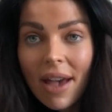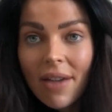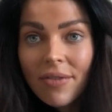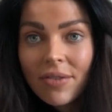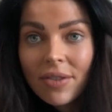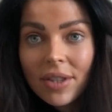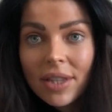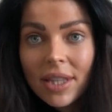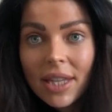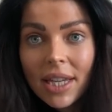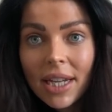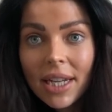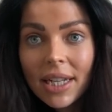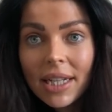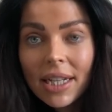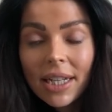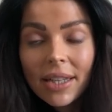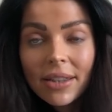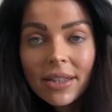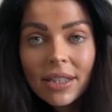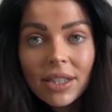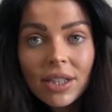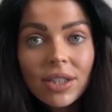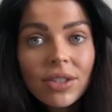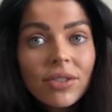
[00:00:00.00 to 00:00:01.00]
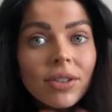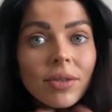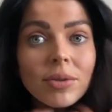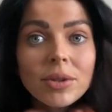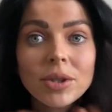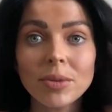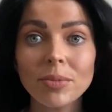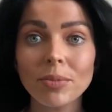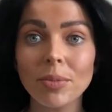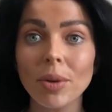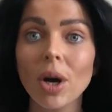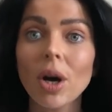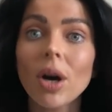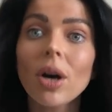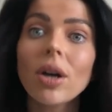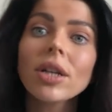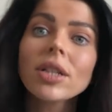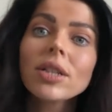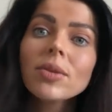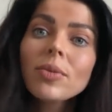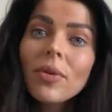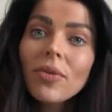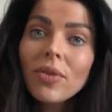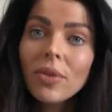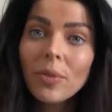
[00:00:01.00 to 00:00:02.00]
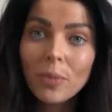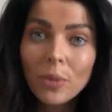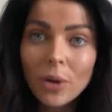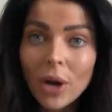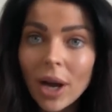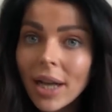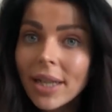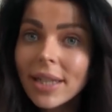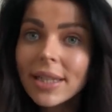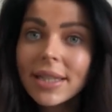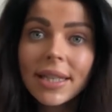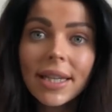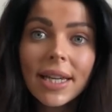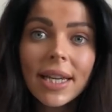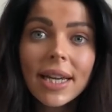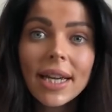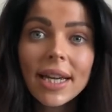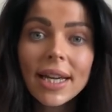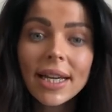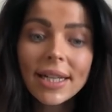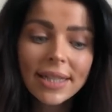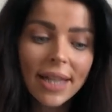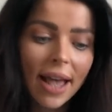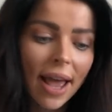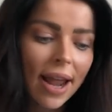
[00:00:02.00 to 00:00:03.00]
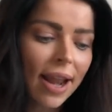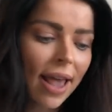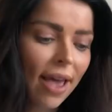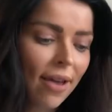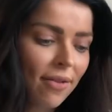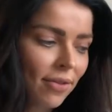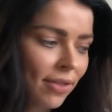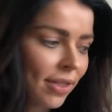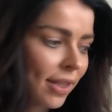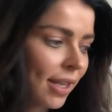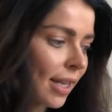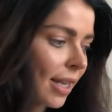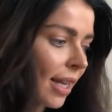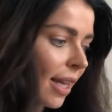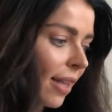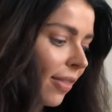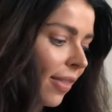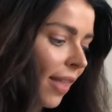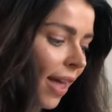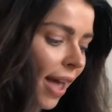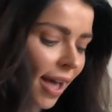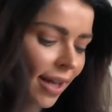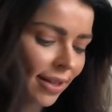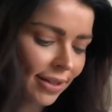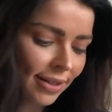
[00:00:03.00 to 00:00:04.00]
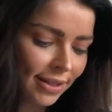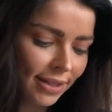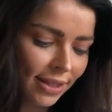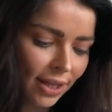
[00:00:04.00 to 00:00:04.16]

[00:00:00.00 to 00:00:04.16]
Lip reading: everything in the description box with the prices and everything like that.